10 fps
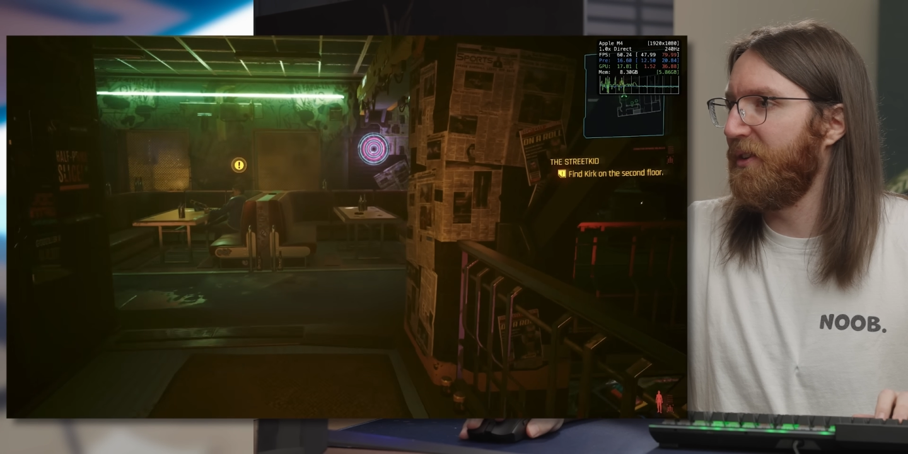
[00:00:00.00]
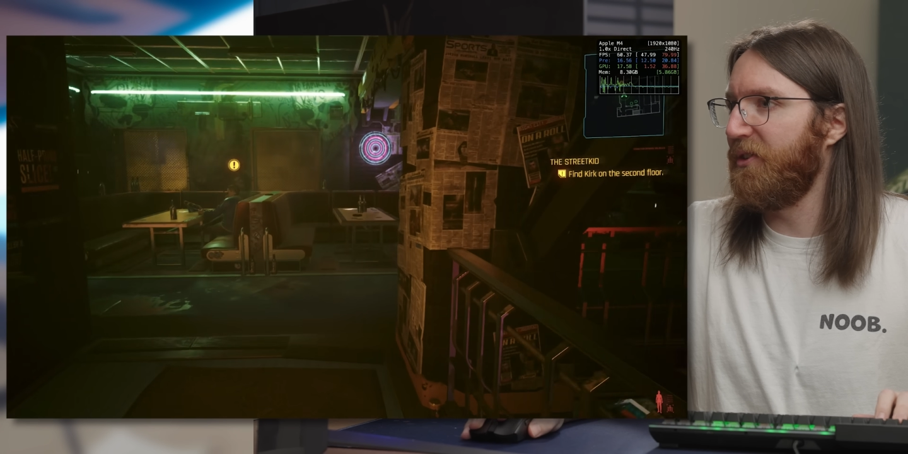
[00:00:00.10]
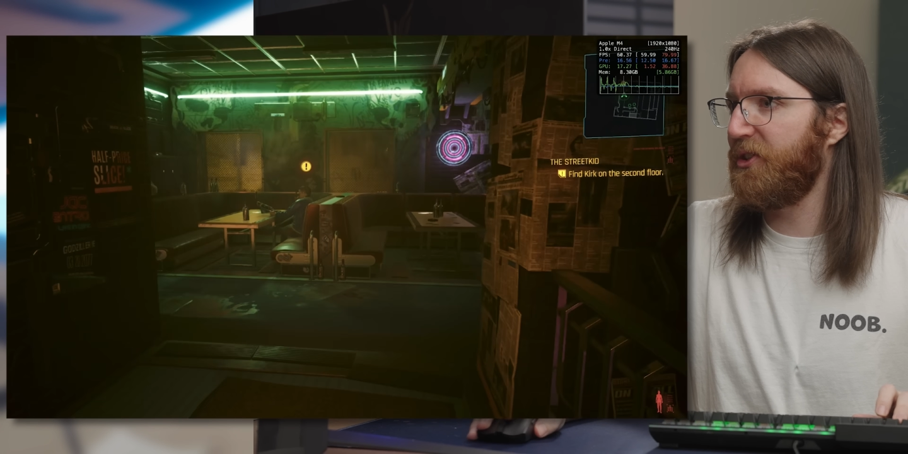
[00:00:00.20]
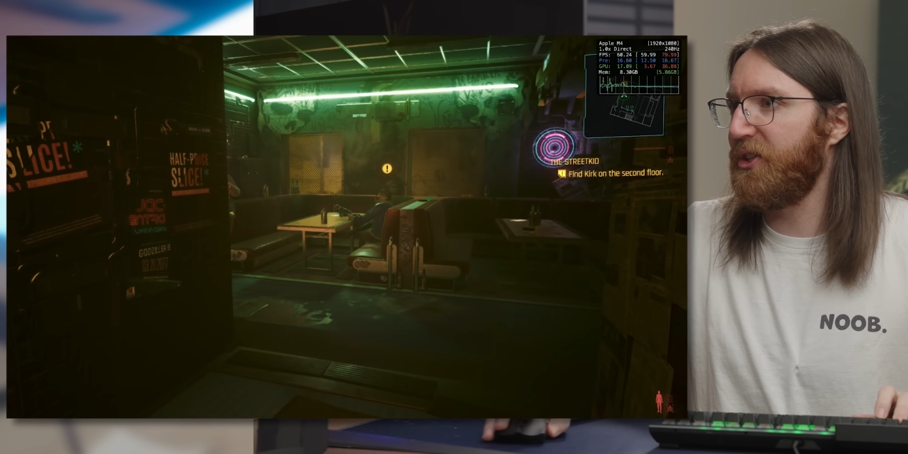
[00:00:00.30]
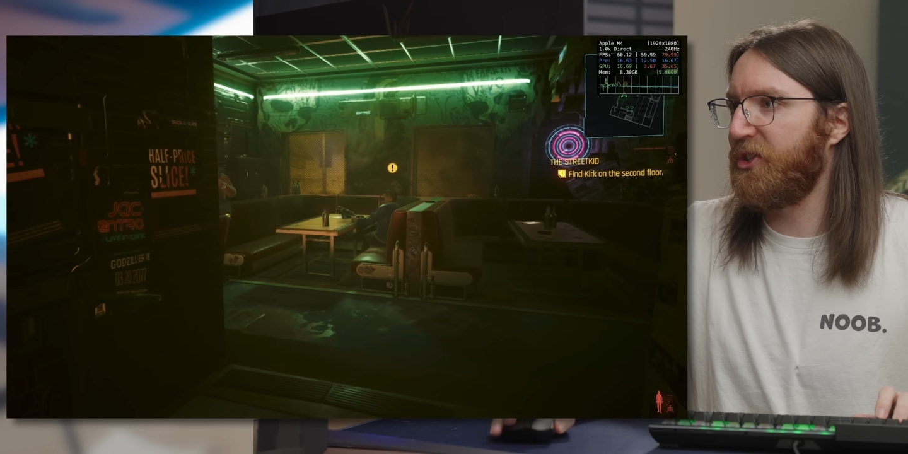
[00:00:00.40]

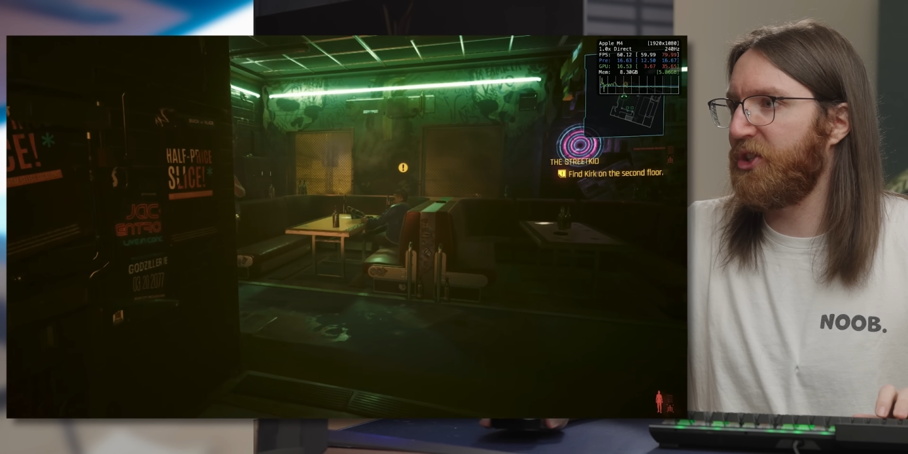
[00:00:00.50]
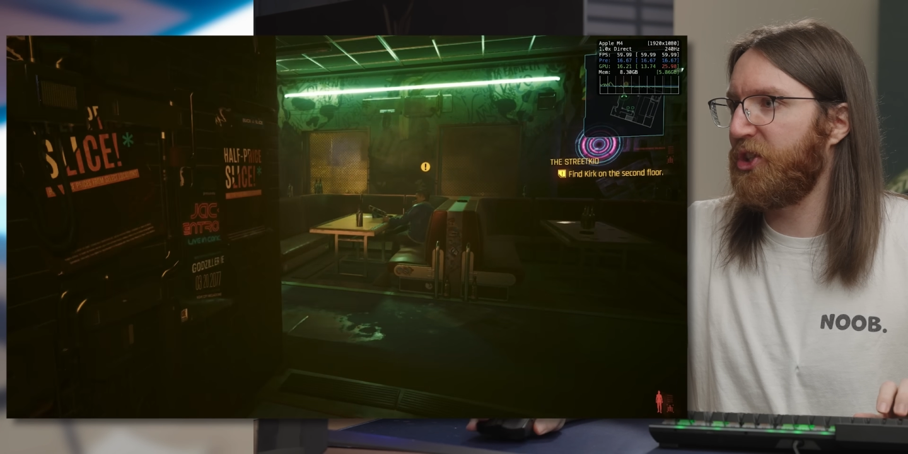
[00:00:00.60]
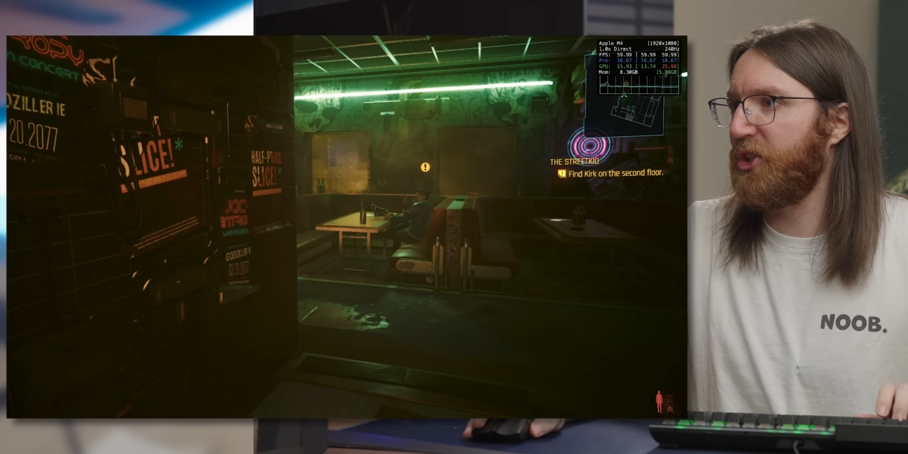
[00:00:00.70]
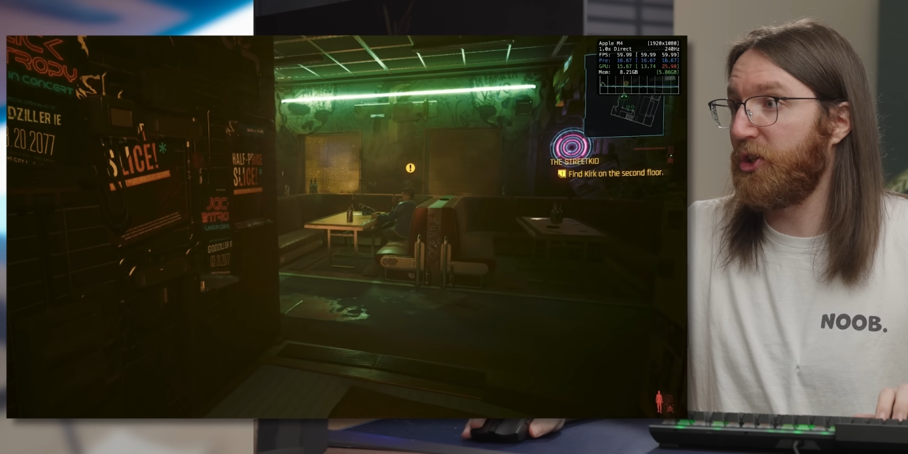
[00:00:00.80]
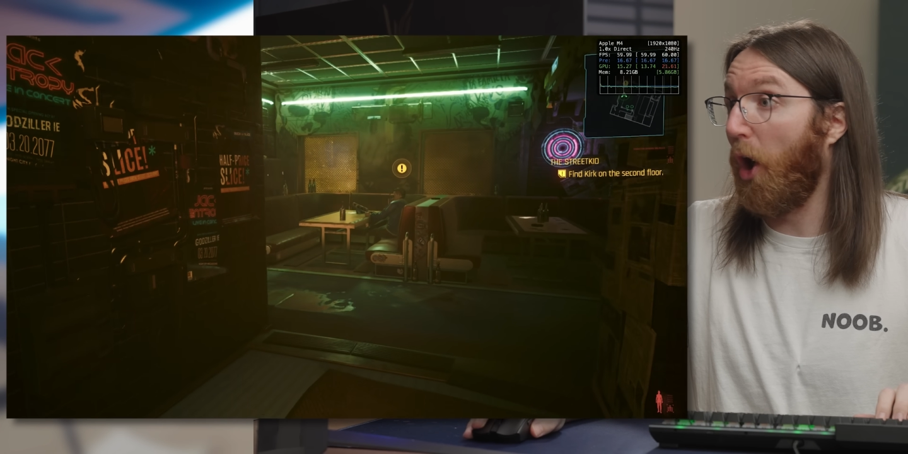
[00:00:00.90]
this is
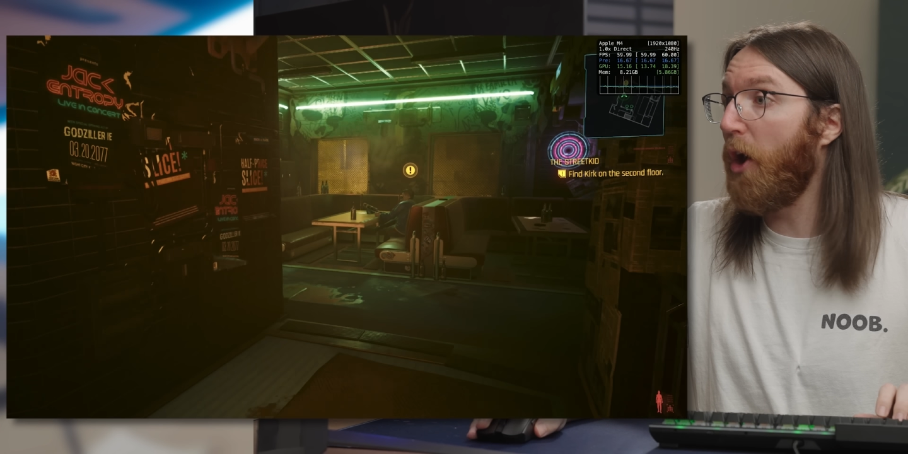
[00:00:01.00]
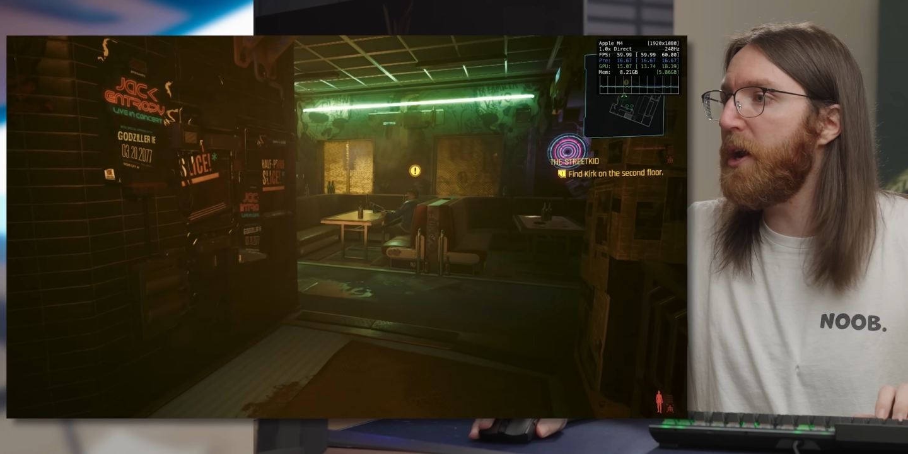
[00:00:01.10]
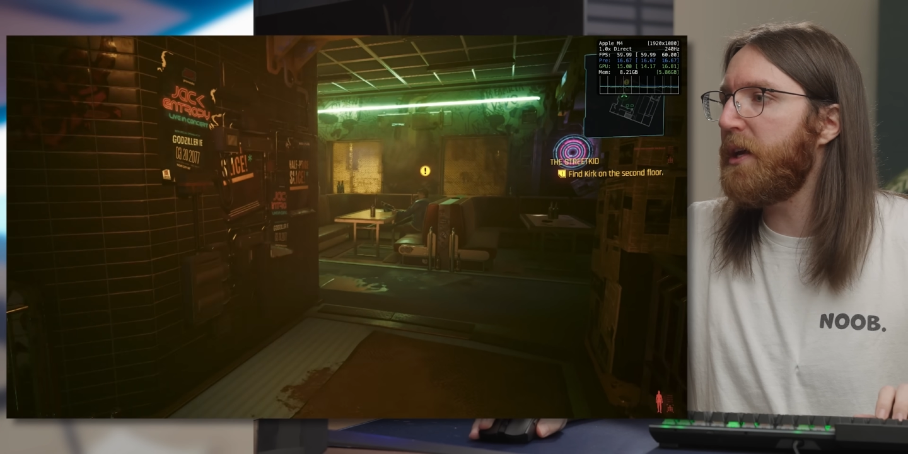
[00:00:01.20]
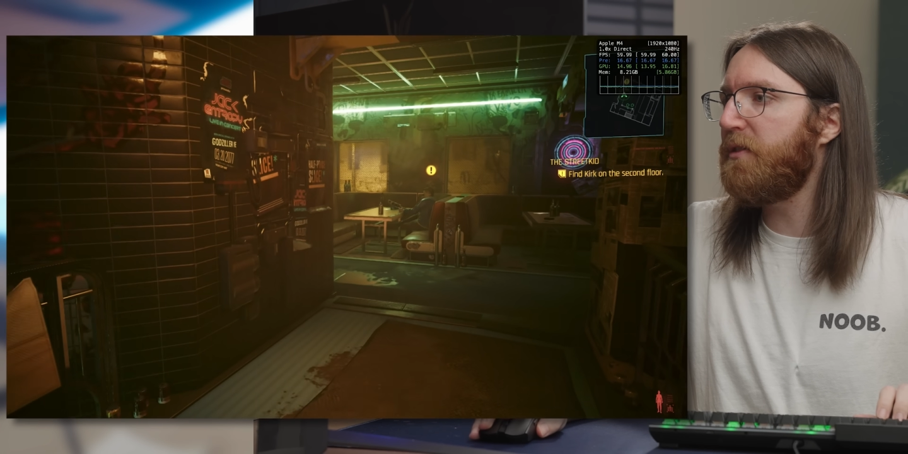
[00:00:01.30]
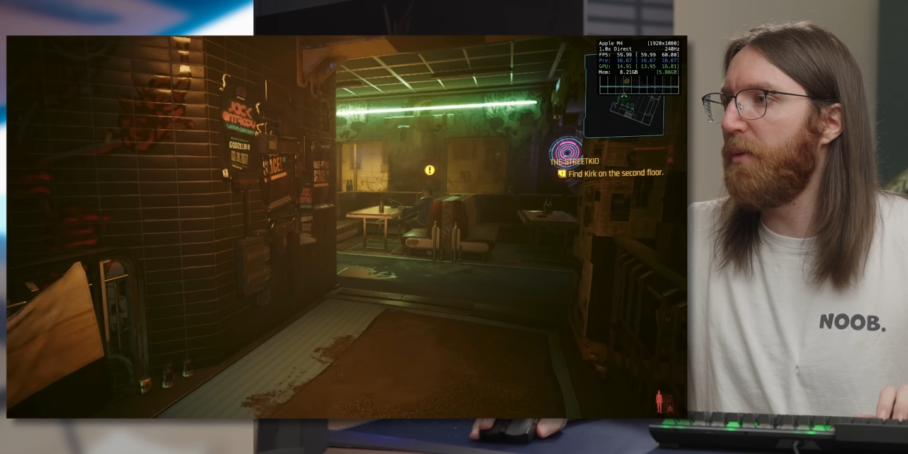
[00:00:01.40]
starting